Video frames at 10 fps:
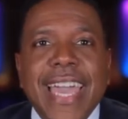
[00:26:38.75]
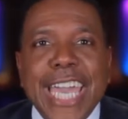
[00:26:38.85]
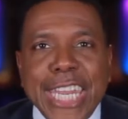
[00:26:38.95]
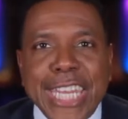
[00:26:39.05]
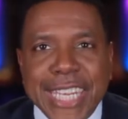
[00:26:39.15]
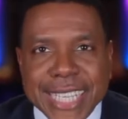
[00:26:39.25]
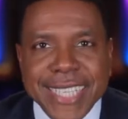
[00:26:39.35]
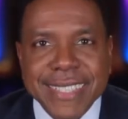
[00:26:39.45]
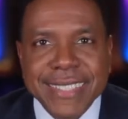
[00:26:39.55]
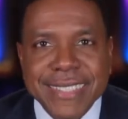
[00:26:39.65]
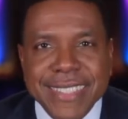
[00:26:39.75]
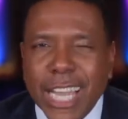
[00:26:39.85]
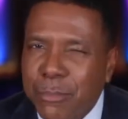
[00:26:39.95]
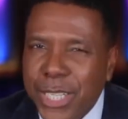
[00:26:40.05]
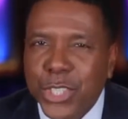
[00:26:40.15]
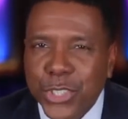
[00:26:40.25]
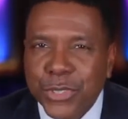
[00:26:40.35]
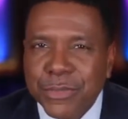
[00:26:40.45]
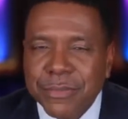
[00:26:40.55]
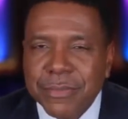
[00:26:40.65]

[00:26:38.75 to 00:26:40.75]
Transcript: and in need. God bless you.